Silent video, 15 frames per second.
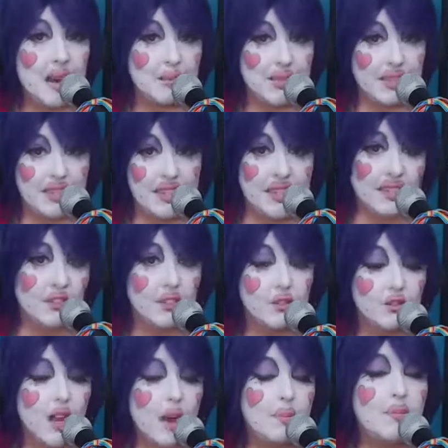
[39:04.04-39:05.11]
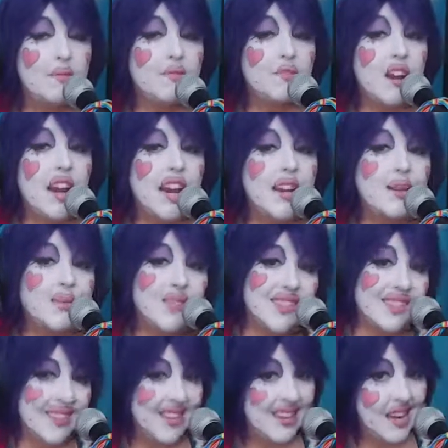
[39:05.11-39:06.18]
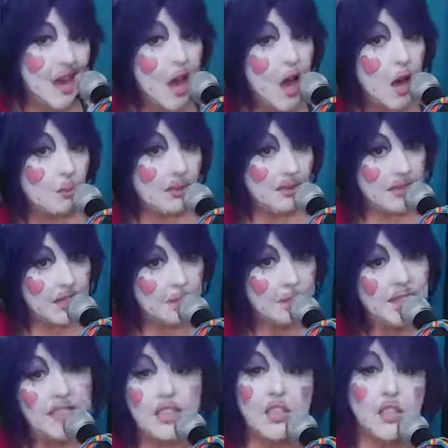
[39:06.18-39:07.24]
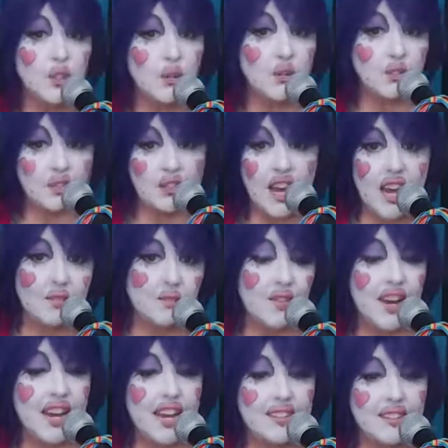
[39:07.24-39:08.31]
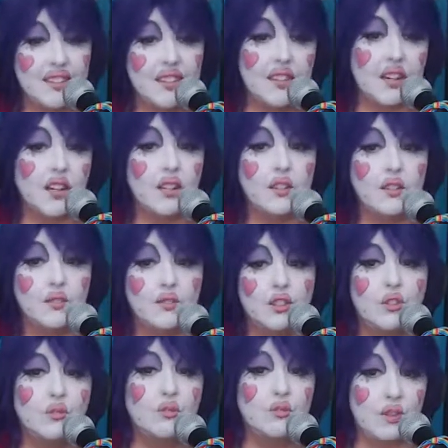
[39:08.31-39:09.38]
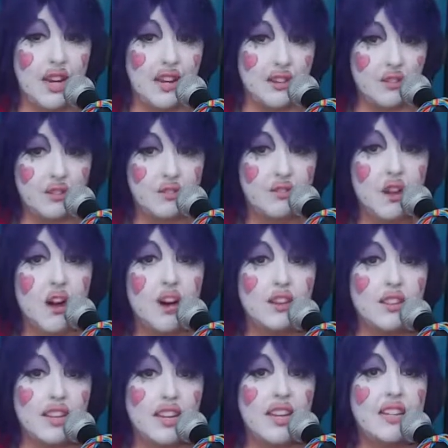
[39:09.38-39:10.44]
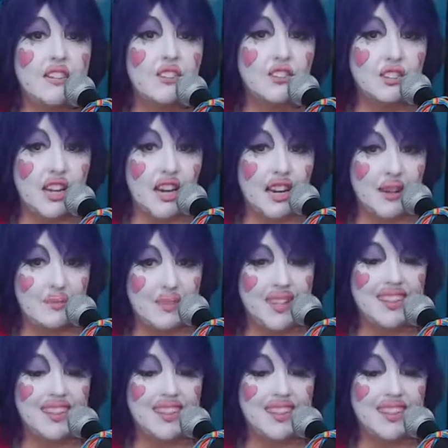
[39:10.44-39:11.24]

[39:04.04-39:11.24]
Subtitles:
but I'm still dropping frames. The CPU's not fast enough to render all this shame.